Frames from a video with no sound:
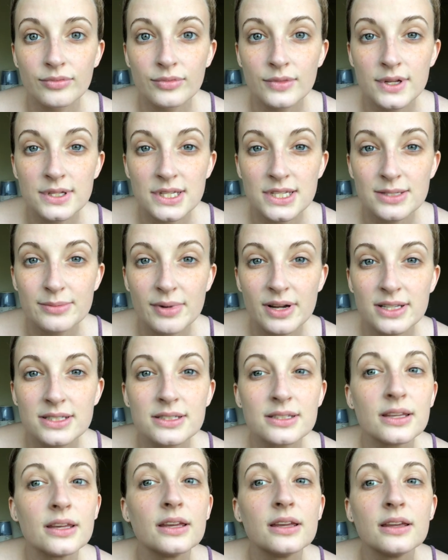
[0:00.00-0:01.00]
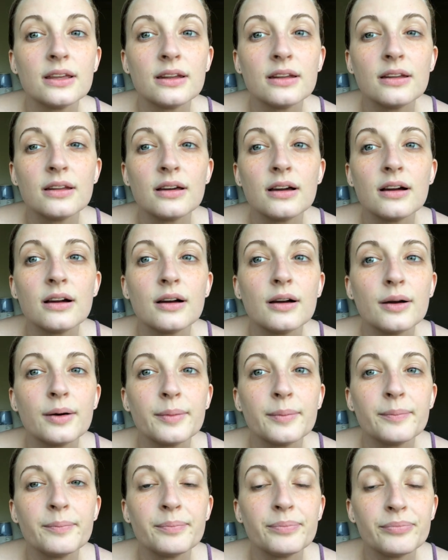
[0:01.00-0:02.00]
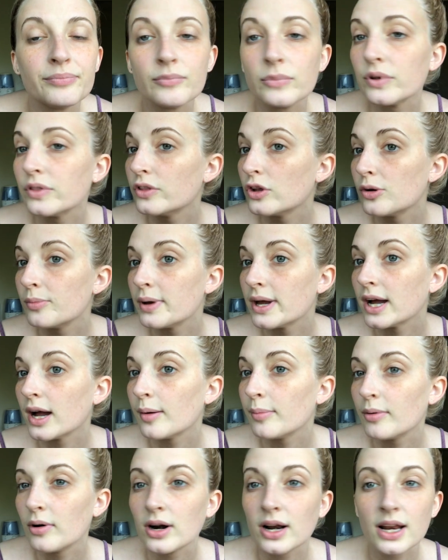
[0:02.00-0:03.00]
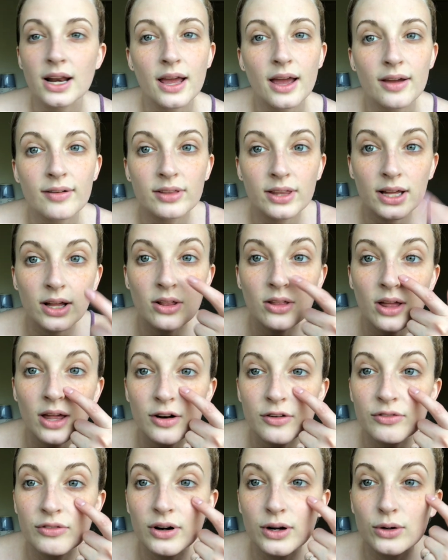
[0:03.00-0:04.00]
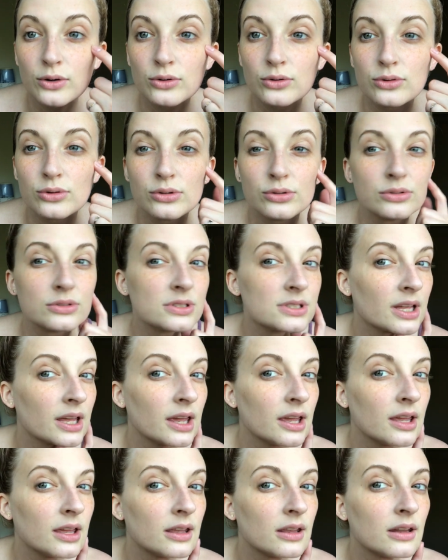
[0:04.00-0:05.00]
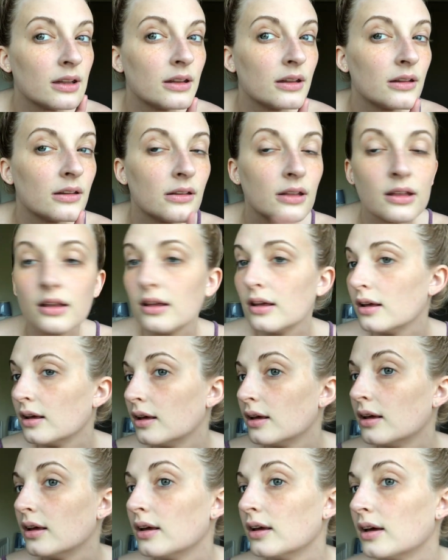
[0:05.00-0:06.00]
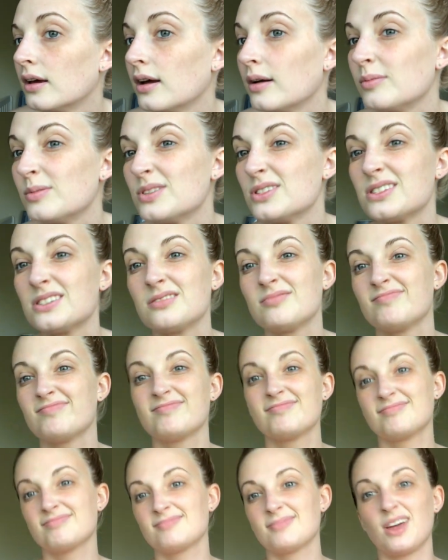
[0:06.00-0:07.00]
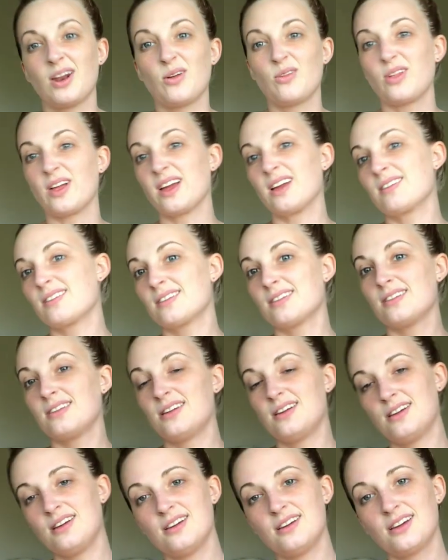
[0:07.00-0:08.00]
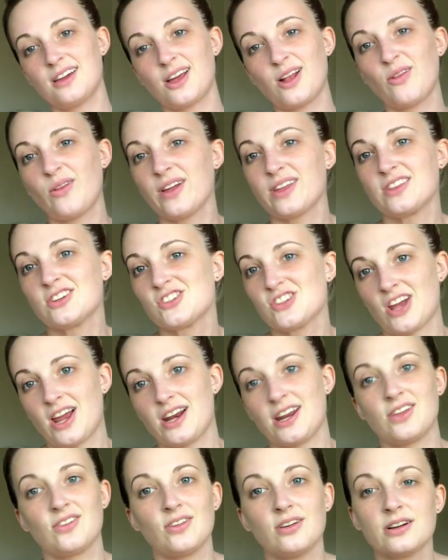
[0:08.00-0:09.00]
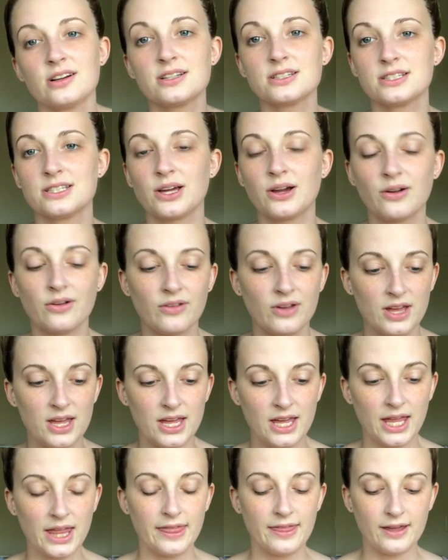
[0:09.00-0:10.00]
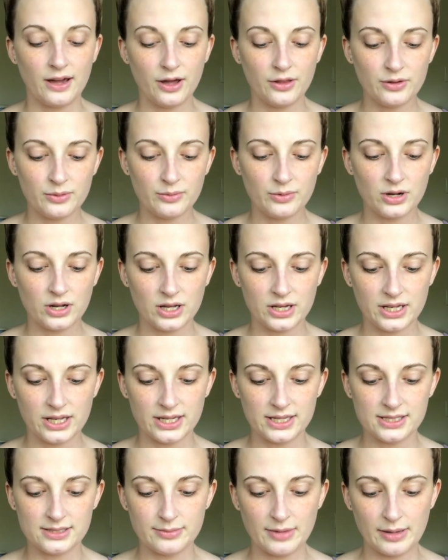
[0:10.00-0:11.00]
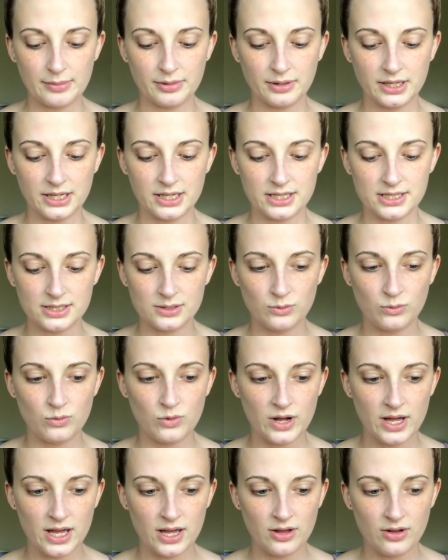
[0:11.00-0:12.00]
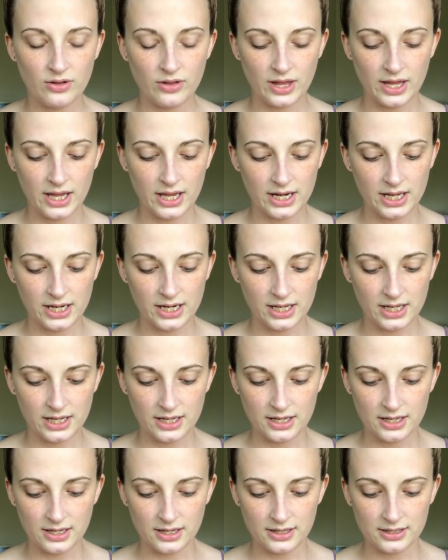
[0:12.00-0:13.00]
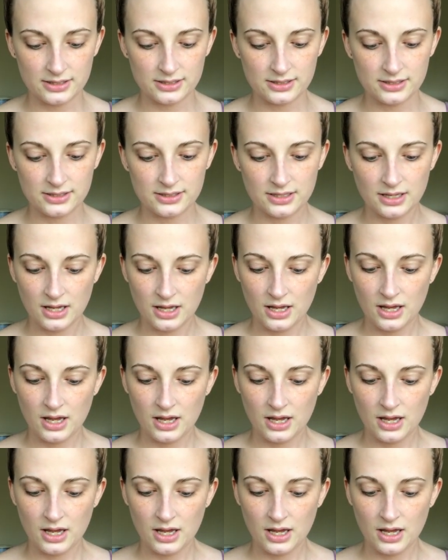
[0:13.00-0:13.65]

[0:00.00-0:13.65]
this is my skin with no makeup on, and I have like a lot of freckles, and I don't like the shiny look. So the other one is Maybelline as well, and it is